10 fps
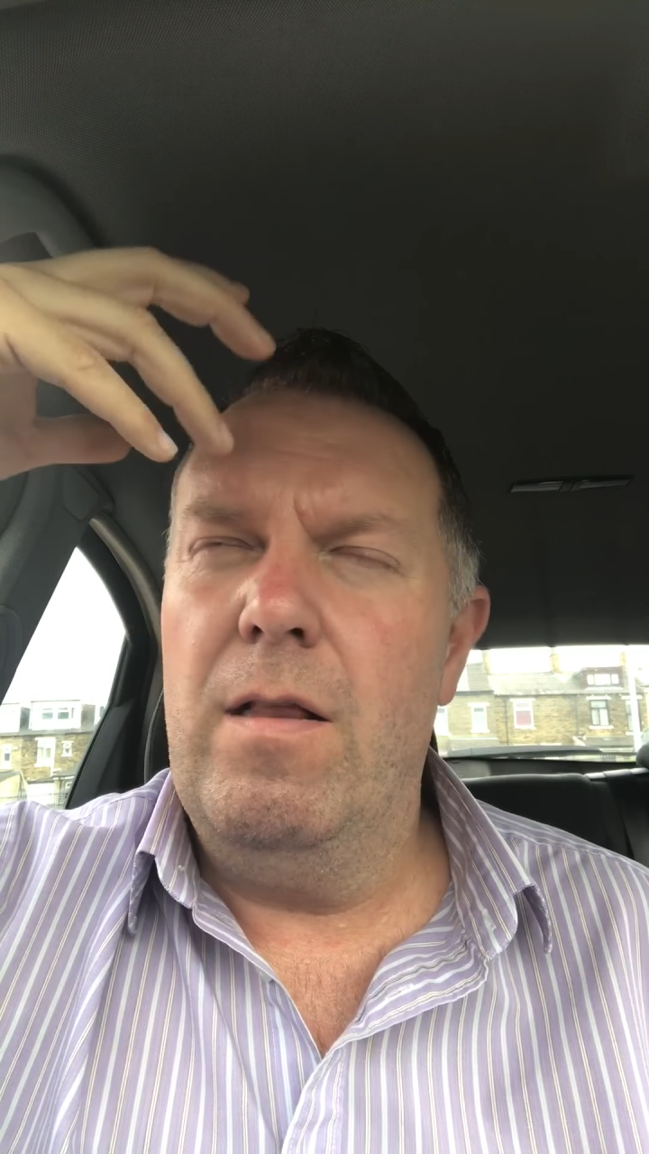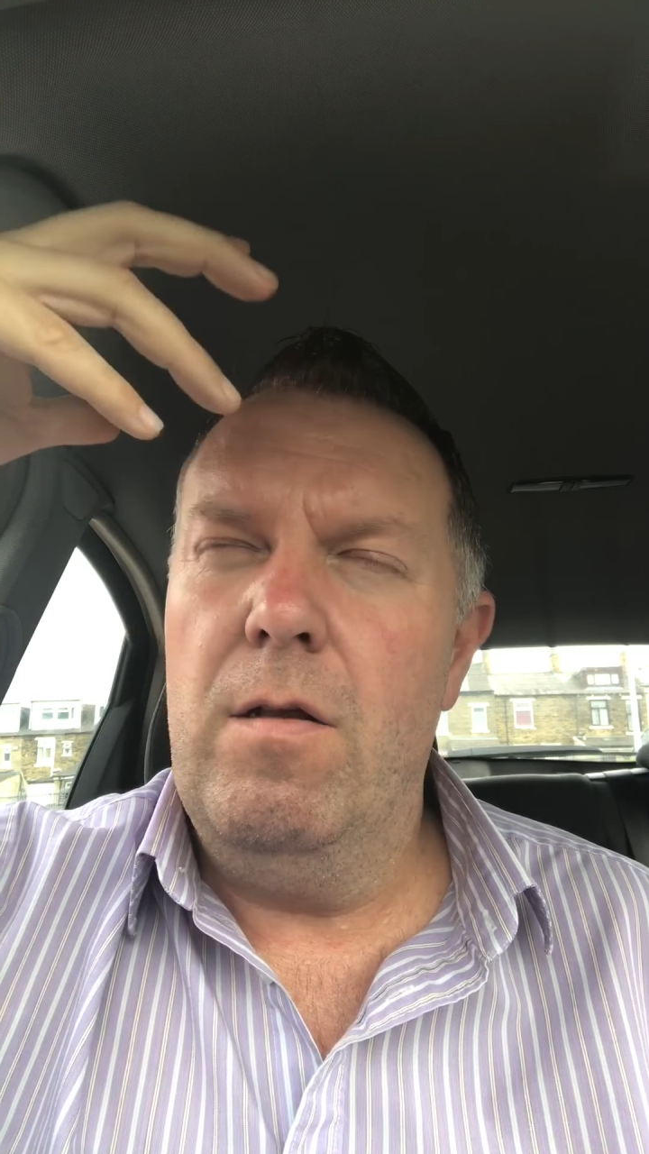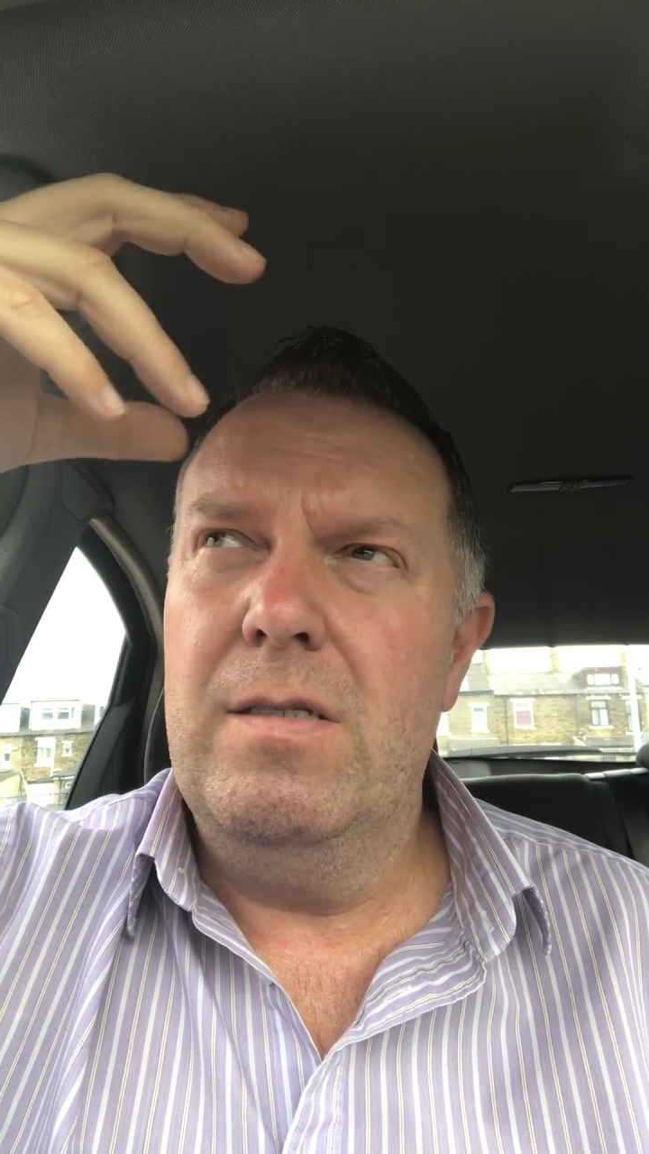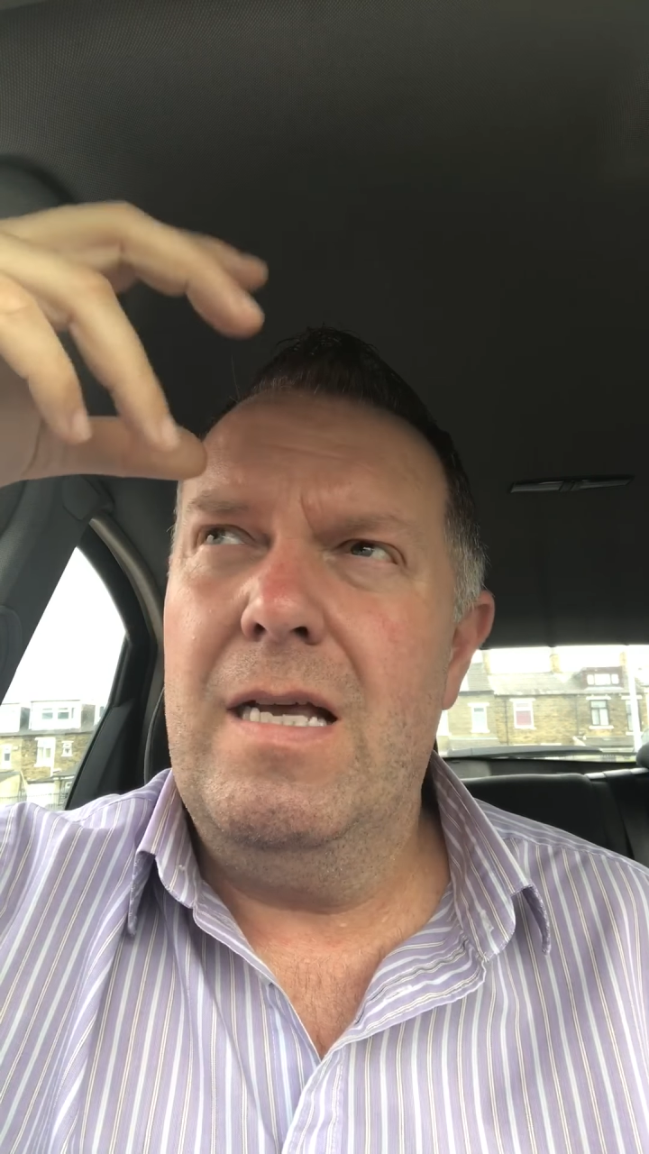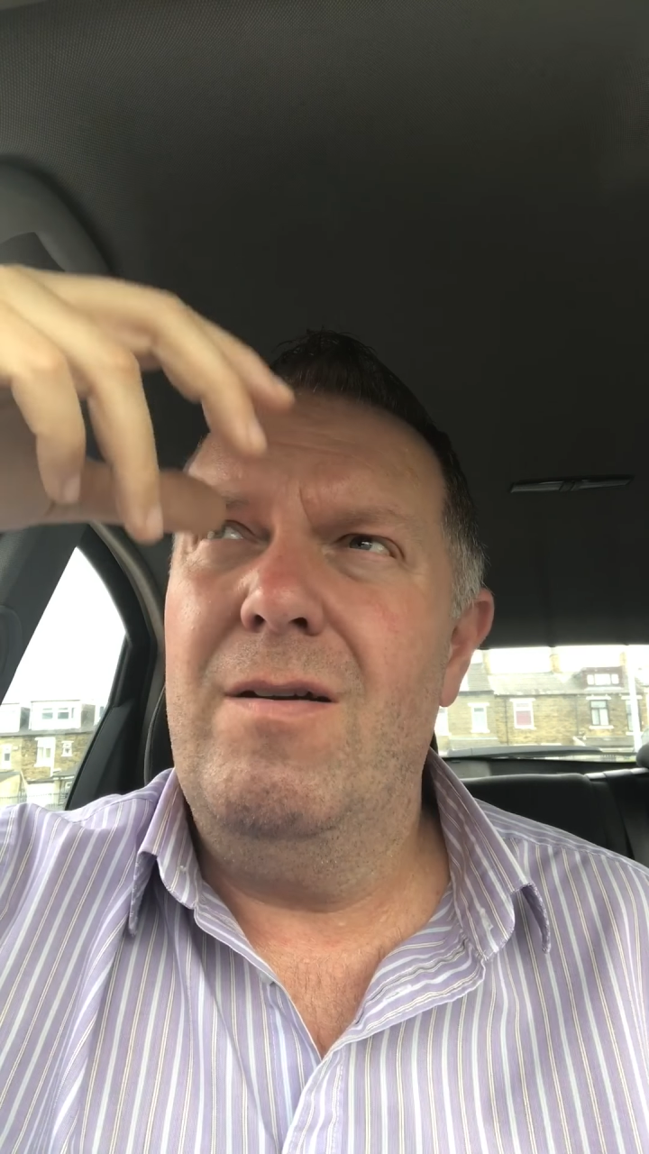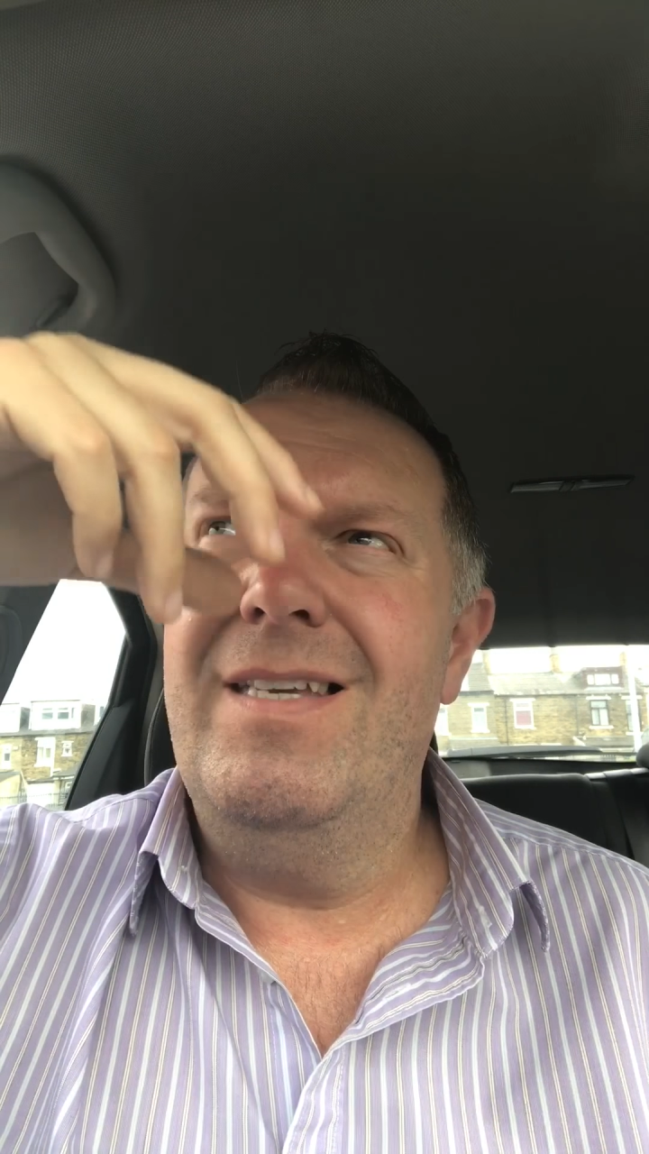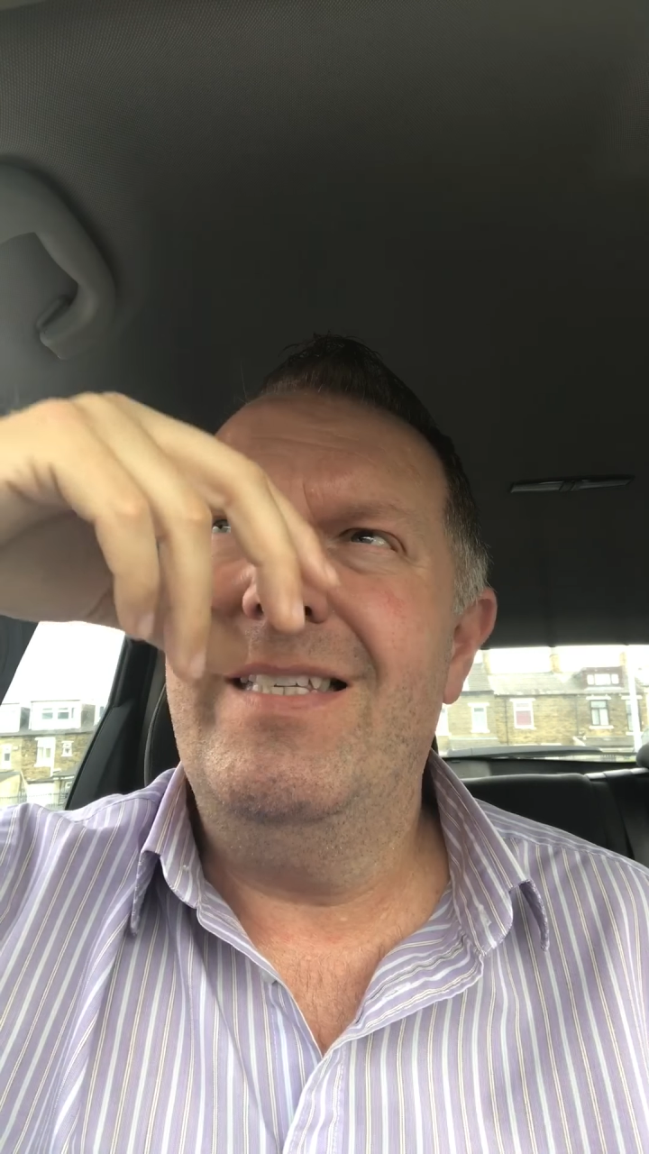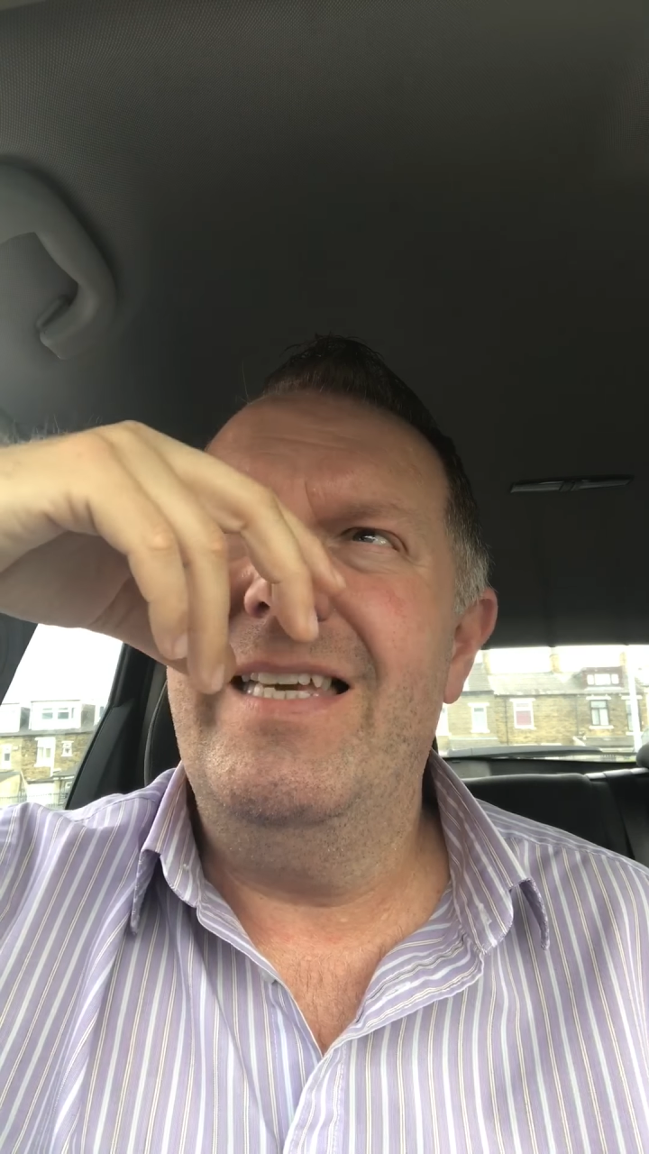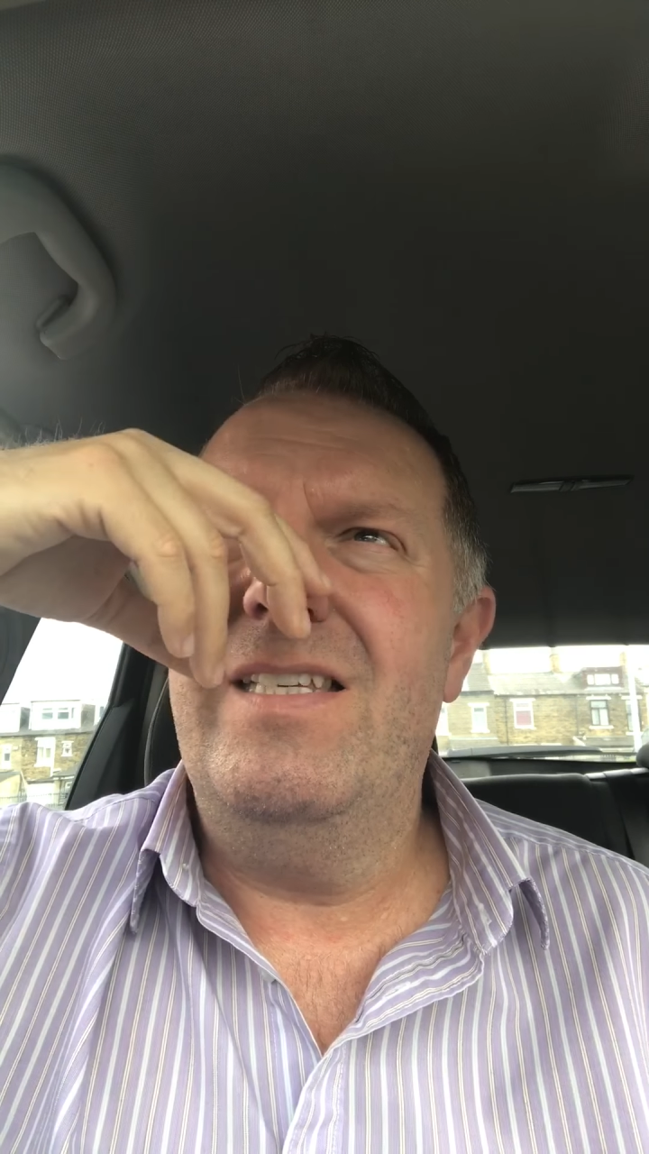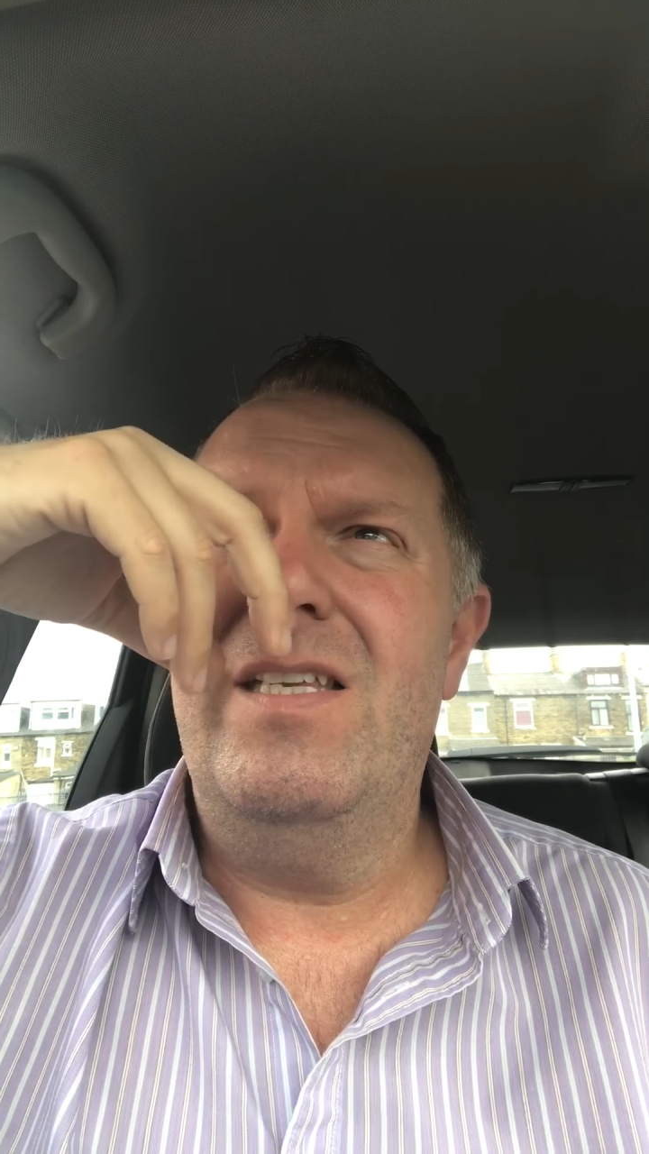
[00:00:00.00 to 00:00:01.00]
alcohol's out your
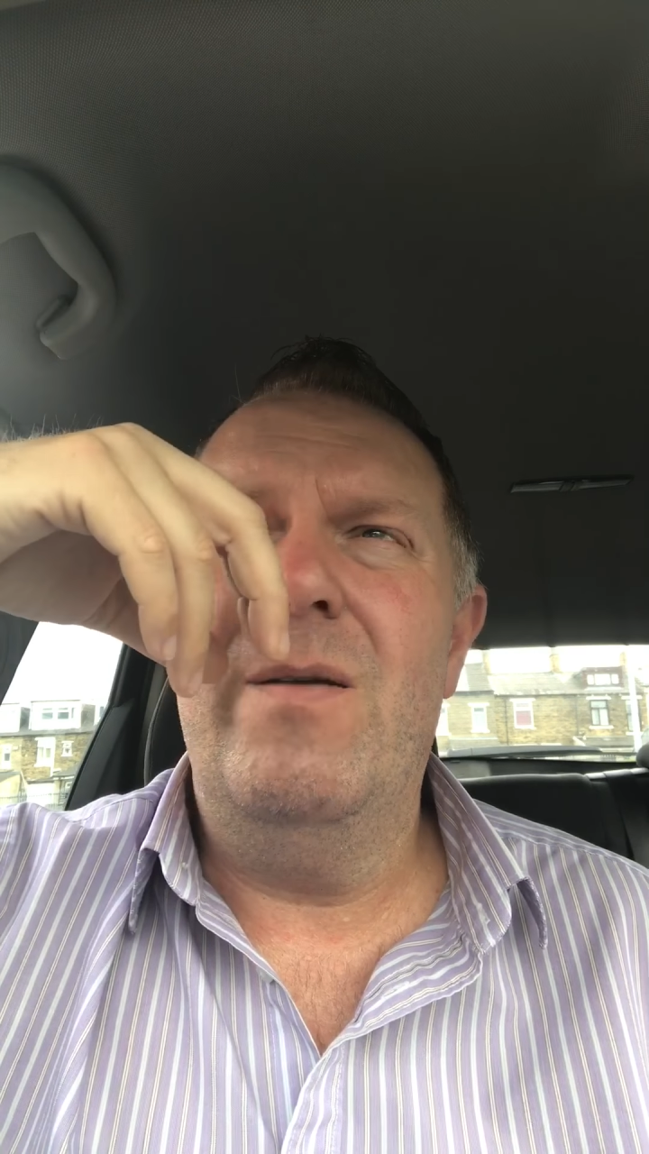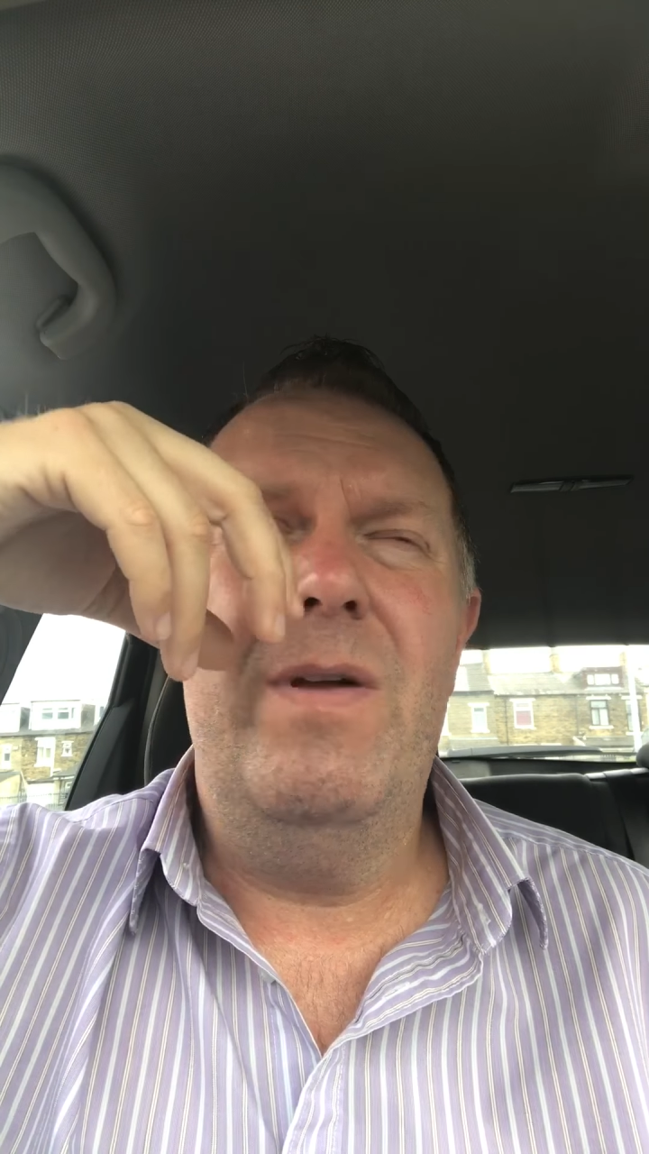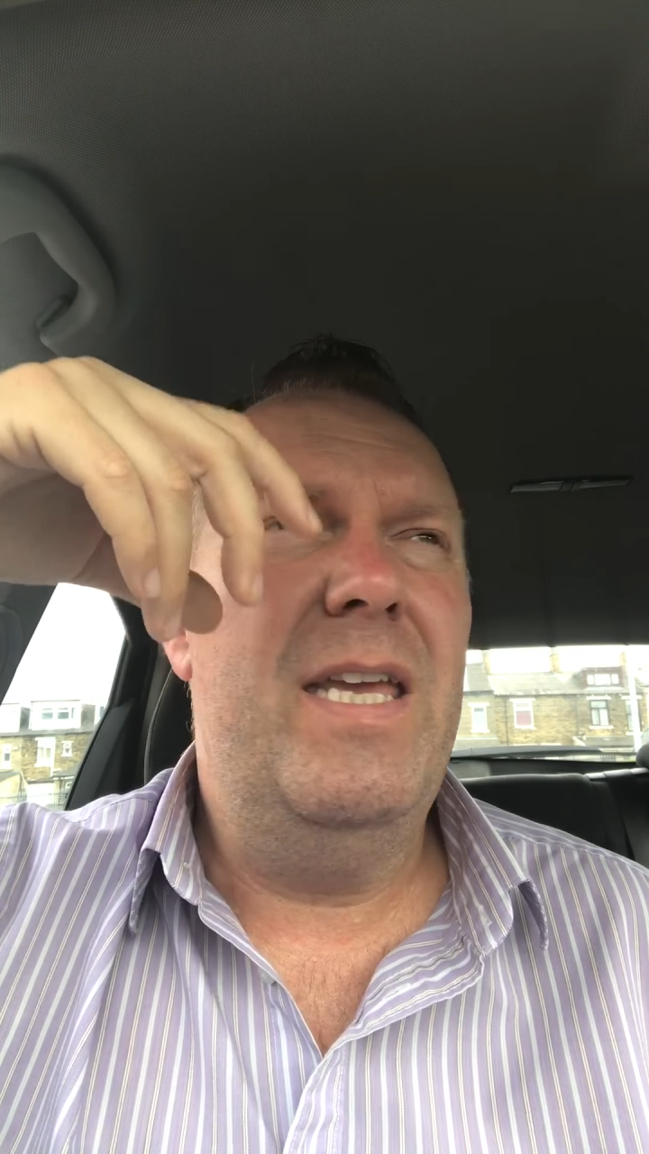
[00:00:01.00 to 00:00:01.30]
system,